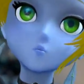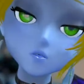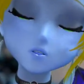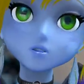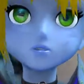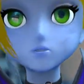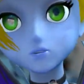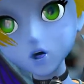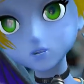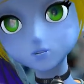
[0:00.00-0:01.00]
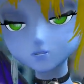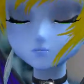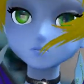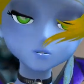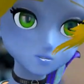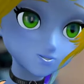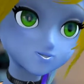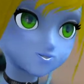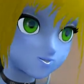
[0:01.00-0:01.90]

Let my body just work, derp.